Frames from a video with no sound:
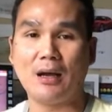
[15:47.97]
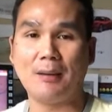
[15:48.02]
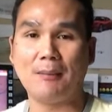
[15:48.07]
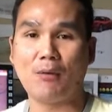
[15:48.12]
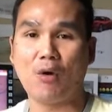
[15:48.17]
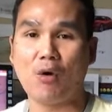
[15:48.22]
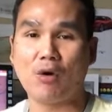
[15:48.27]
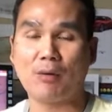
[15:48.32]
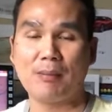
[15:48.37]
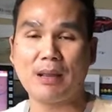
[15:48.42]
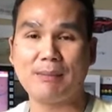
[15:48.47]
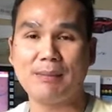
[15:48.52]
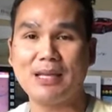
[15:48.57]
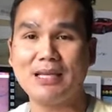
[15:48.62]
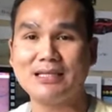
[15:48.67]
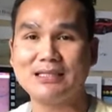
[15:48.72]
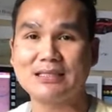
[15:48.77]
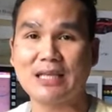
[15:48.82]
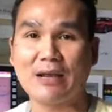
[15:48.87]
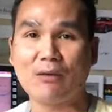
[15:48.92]
Or maybe he
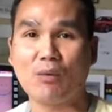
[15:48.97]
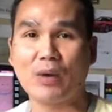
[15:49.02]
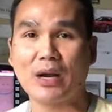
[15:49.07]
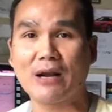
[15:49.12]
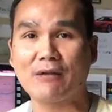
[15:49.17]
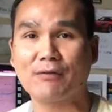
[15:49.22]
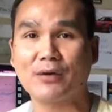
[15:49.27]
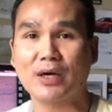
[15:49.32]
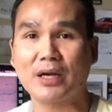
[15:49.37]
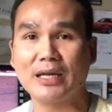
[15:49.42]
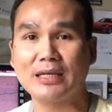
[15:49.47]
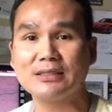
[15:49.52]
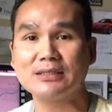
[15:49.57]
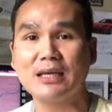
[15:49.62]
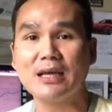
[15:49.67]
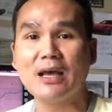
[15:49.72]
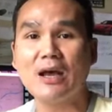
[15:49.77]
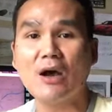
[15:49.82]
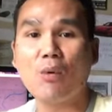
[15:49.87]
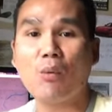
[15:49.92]
say whatever it is.
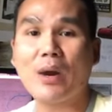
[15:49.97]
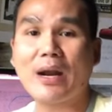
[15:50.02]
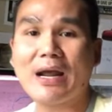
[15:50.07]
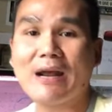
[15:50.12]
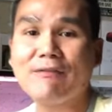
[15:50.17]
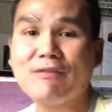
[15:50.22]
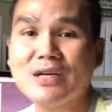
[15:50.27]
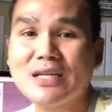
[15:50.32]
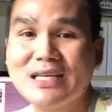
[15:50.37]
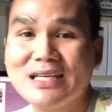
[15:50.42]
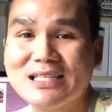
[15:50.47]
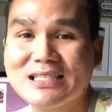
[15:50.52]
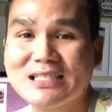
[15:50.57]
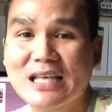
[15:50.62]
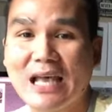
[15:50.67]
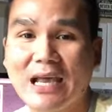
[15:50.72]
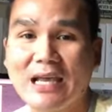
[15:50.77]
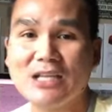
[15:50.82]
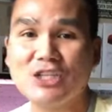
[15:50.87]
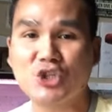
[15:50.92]
Whatever he
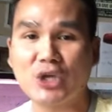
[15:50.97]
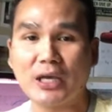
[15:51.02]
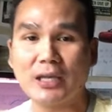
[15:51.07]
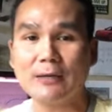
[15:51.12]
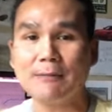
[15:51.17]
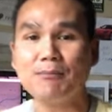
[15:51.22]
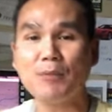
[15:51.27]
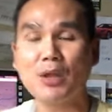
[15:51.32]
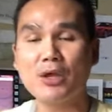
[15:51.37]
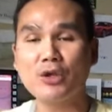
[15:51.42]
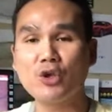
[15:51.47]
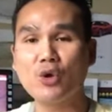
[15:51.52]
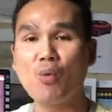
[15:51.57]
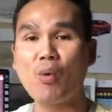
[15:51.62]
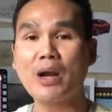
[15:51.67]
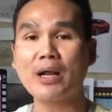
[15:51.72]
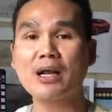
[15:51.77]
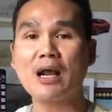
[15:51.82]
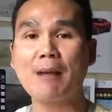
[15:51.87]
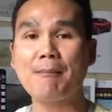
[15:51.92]
say, Jin, you
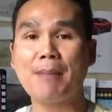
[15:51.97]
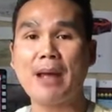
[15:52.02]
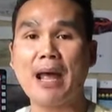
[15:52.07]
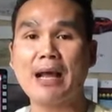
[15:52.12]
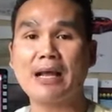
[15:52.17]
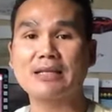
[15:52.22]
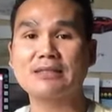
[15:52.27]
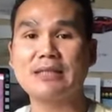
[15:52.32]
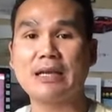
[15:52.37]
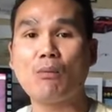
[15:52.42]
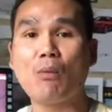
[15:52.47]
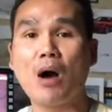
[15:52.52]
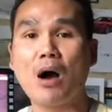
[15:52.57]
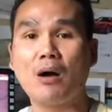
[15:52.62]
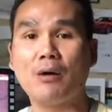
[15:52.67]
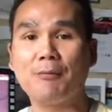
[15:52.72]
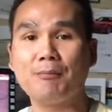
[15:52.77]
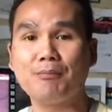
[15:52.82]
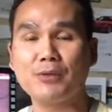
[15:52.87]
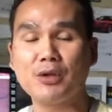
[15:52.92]
want to come back and say,
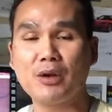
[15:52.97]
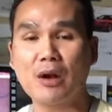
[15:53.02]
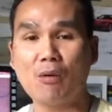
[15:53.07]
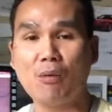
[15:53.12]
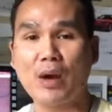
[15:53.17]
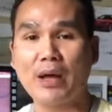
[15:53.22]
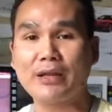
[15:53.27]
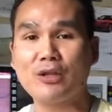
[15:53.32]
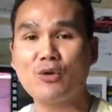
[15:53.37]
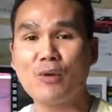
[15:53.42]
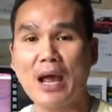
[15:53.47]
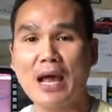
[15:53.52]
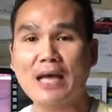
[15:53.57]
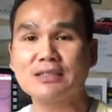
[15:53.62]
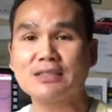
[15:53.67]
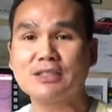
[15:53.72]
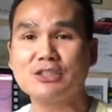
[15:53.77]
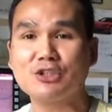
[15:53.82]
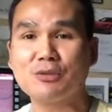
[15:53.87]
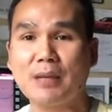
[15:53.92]
well, you know what? You asked
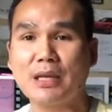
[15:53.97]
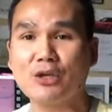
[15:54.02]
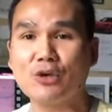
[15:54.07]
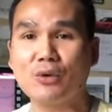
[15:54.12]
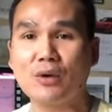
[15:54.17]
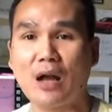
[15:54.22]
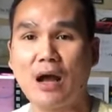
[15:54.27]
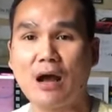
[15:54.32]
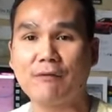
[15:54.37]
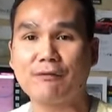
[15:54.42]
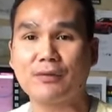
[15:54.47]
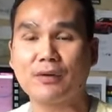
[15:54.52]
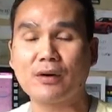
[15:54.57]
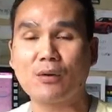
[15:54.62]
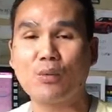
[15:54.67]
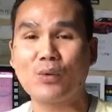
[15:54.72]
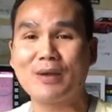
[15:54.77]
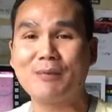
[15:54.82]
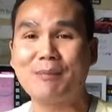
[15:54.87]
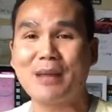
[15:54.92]
us to make you an offer.
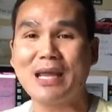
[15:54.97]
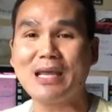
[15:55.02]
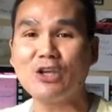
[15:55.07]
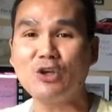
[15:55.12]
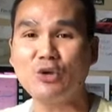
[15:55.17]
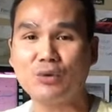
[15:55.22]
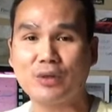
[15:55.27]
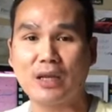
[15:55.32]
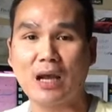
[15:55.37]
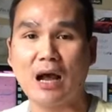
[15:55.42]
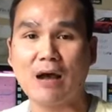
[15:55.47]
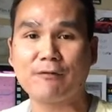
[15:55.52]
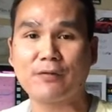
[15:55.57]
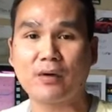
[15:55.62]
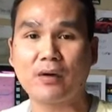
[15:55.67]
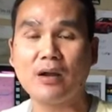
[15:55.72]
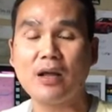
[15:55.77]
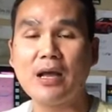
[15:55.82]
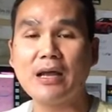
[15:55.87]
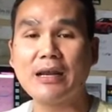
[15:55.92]
We made you the
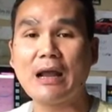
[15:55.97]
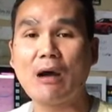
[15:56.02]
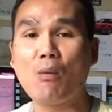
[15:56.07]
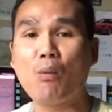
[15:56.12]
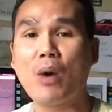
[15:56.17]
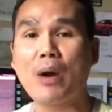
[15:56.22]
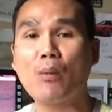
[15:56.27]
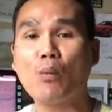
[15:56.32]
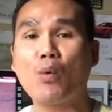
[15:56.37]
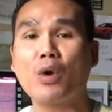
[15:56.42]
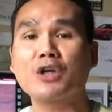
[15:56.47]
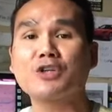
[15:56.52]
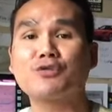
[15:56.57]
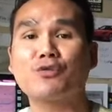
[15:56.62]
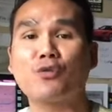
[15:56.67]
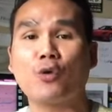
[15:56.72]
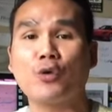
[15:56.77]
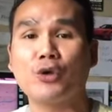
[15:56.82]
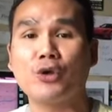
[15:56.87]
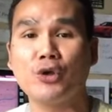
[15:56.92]
offer. Now, what works
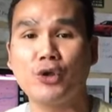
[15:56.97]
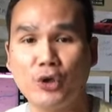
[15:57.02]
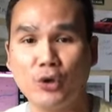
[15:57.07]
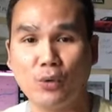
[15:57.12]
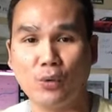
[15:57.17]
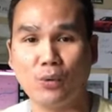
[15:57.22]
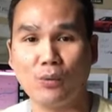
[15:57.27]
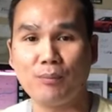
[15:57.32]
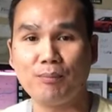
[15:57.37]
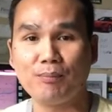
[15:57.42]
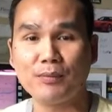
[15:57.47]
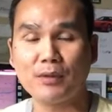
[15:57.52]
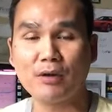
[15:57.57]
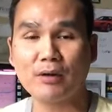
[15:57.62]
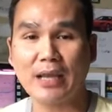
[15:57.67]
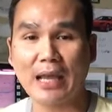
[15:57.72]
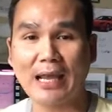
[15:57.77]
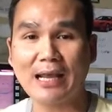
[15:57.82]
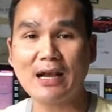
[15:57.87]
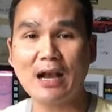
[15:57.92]
for you?
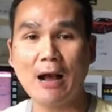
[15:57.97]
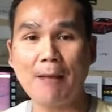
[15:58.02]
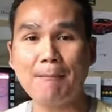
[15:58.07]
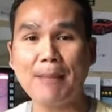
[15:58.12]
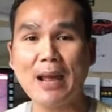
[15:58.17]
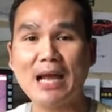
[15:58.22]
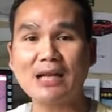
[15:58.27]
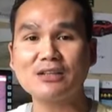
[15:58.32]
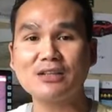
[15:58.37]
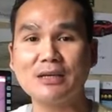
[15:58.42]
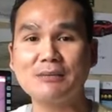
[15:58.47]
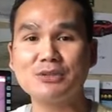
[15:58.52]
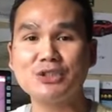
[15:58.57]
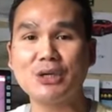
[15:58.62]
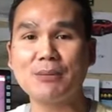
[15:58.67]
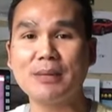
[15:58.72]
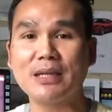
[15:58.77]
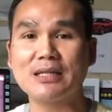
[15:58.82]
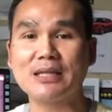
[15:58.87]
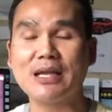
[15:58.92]
Okay, come back to him,
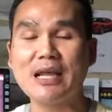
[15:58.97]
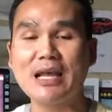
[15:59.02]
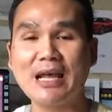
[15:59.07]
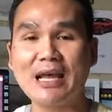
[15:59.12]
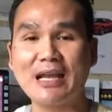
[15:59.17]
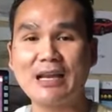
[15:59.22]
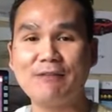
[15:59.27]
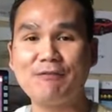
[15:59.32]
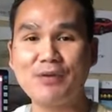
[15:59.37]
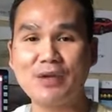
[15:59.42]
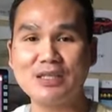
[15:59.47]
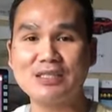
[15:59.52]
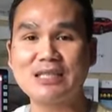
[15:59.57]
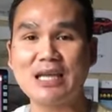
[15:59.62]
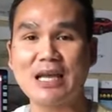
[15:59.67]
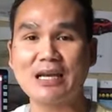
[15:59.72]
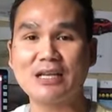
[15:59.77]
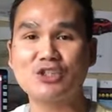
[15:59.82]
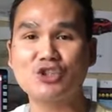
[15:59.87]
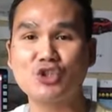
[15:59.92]
Jim, and if he
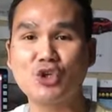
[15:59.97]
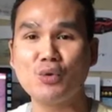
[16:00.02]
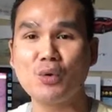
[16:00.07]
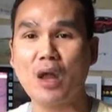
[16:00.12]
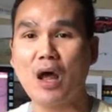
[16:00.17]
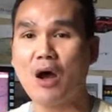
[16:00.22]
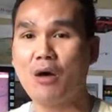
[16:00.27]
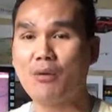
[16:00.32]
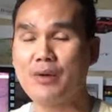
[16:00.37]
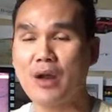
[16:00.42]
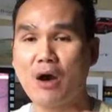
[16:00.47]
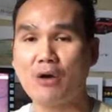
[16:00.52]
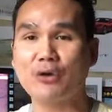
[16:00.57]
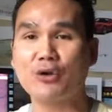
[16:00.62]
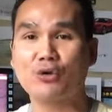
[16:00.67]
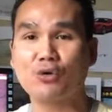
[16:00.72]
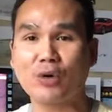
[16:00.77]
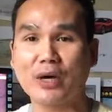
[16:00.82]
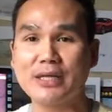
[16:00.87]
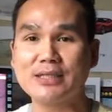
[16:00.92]
said it's low, no, you're
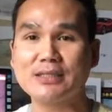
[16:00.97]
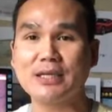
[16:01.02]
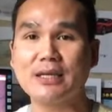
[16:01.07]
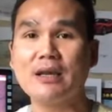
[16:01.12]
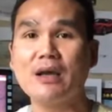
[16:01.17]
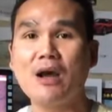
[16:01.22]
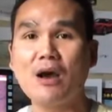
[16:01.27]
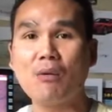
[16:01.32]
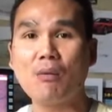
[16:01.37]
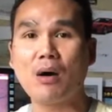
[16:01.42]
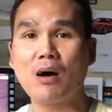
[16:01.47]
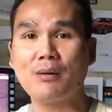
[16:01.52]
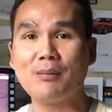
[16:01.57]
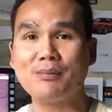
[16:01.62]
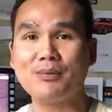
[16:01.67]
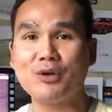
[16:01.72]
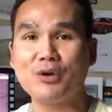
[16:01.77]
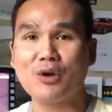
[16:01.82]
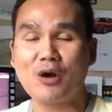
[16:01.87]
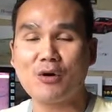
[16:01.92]
crazy. Well,
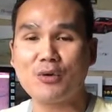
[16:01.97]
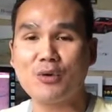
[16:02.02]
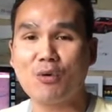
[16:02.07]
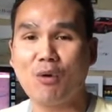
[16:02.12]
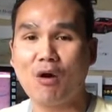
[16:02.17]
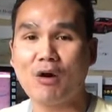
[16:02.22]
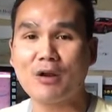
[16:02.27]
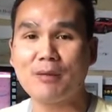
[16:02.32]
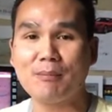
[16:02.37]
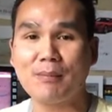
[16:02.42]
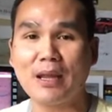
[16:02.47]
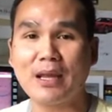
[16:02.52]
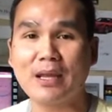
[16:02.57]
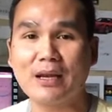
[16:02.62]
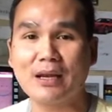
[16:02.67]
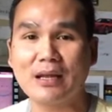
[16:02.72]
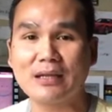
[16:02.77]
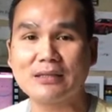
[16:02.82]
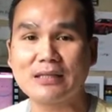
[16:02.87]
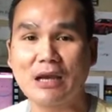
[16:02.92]
you know, you already
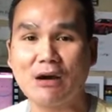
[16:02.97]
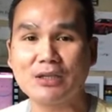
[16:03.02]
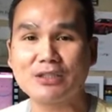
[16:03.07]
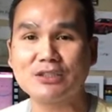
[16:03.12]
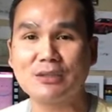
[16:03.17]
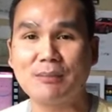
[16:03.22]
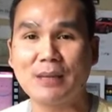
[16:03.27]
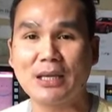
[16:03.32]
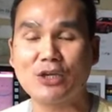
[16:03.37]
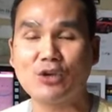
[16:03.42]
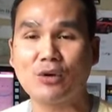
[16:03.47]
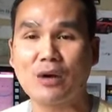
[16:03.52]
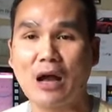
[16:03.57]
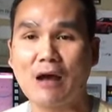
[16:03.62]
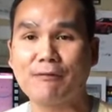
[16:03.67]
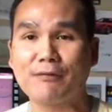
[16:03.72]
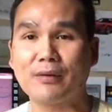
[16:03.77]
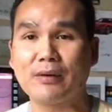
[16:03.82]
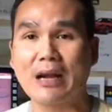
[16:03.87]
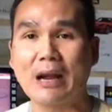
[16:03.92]
tell us to make you an
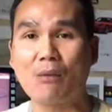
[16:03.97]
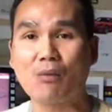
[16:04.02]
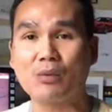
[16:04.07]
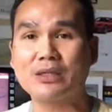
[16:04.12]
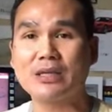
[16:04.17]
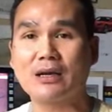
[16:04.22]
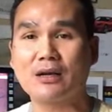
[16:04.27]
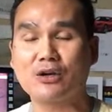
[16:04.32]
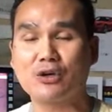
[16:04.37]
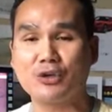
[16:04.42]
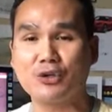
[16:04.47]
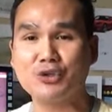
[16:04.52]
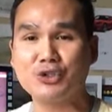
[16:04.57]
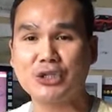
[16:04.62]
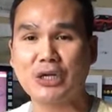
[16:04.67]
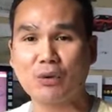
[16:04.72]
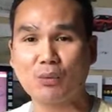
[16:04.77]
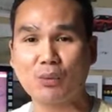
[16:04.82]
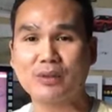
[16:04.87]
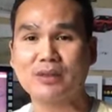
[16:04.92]
offer. Now, could you
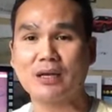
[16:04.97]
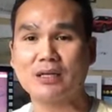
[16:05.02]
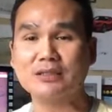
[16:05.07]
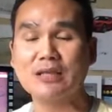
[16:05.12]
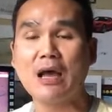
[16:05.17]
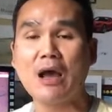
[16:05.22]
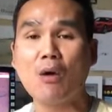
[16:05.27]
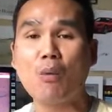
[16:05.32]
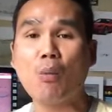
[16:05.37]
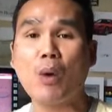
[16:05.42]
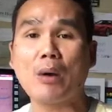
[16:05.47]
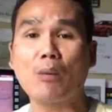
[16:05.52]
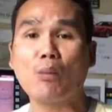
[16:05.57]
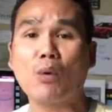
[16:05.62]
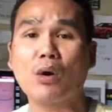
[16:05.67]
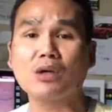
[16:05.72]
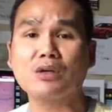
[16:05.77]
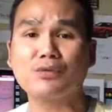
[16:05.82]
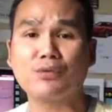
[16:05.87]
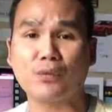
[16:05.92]
share with us what
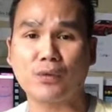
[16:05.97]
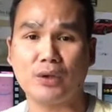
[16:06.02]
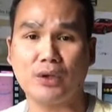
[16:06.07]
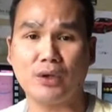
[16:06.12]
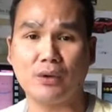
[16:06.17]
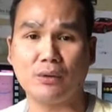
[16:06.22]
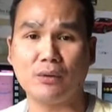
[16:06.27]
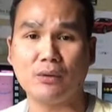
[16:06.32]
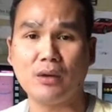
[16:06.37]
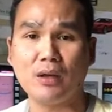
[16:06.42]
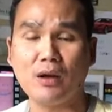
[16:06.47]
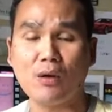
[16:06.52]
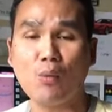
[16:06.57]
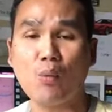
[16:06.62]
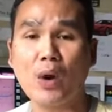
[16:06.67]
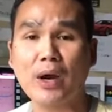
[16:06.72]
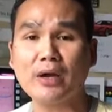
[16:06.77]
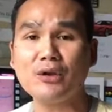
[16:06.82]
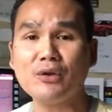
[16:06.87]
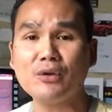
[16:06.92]
works for you?
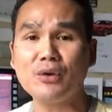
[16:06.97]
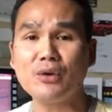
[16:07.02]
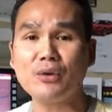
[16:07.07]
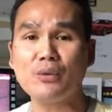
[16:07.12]
Where does